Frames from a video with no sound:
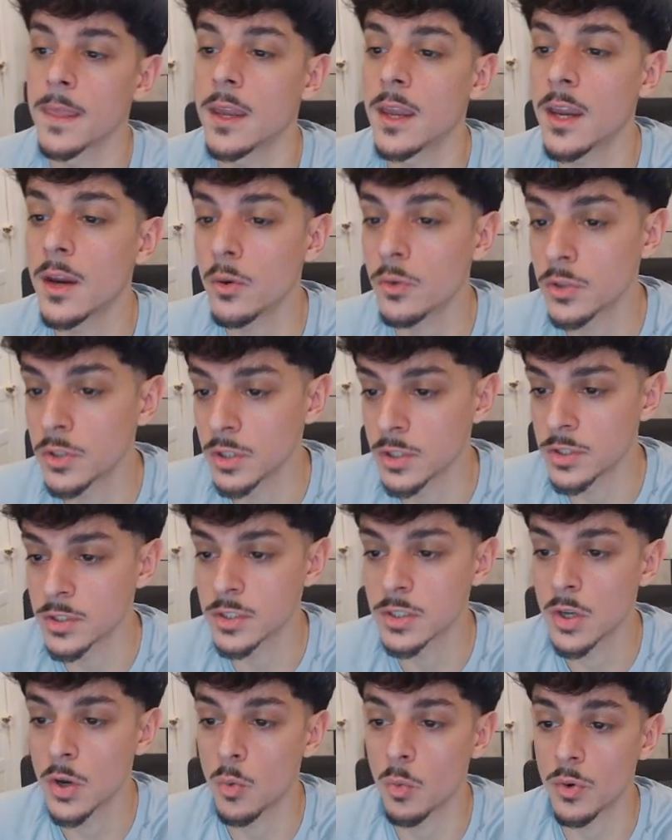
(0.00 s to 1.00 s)

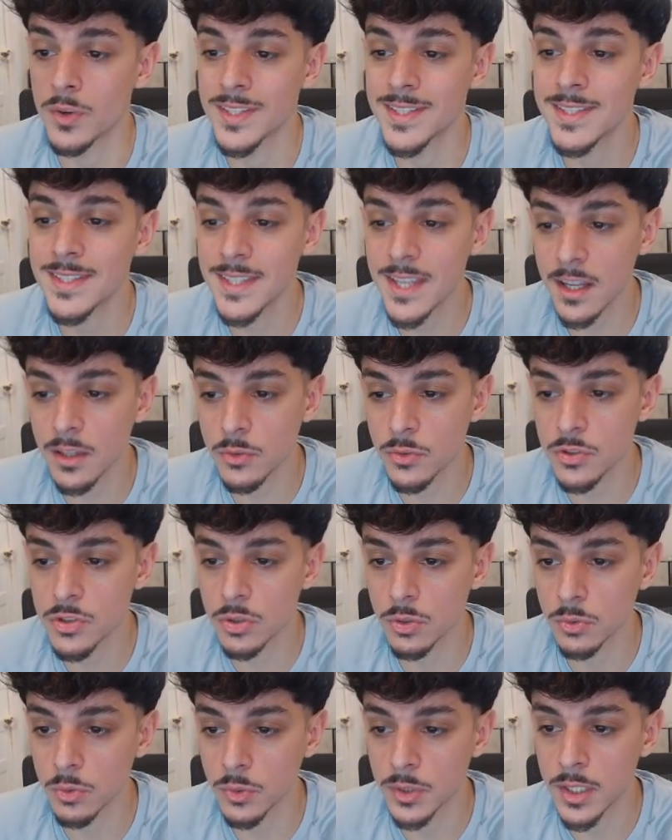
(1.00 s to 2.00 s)
areas where sellers
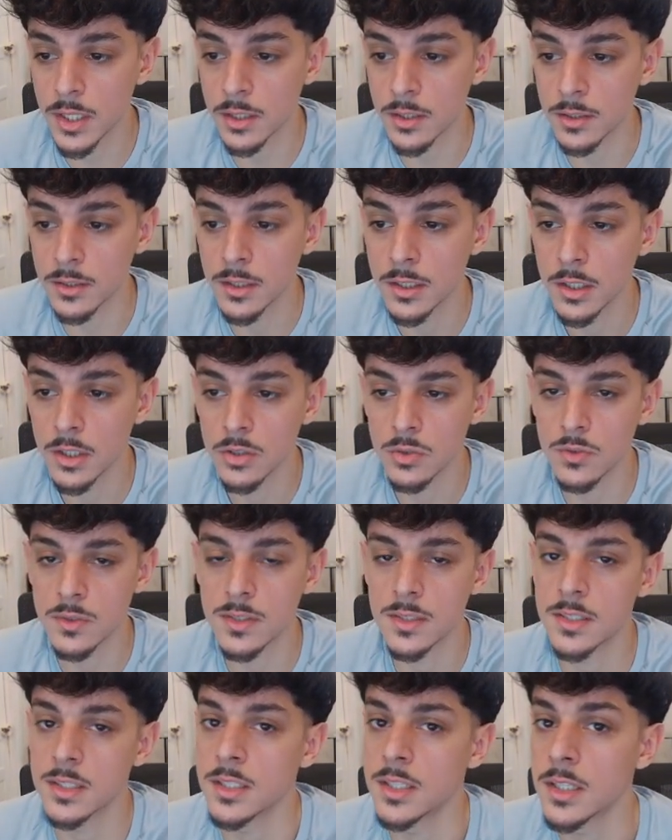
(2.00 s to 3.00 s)
are located to
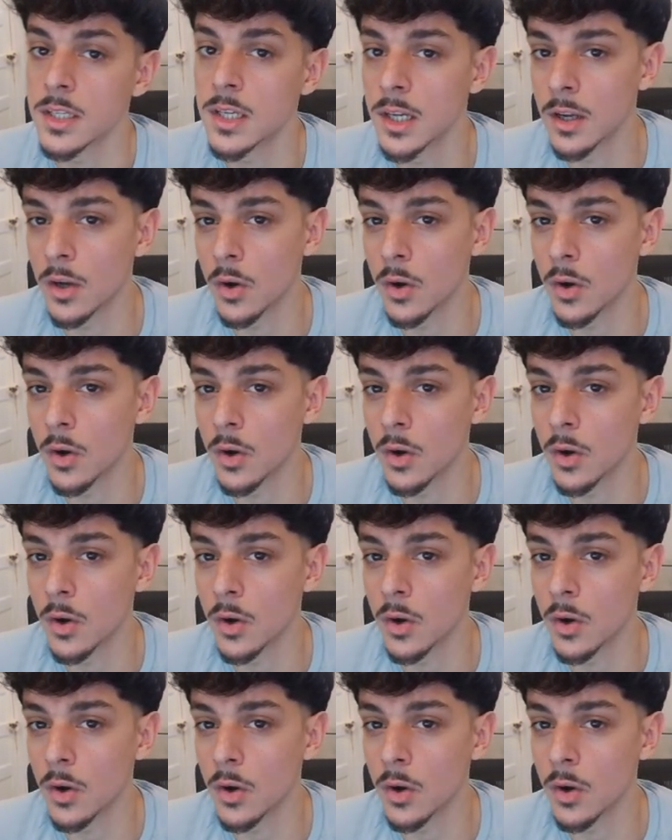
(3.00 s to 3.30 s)
see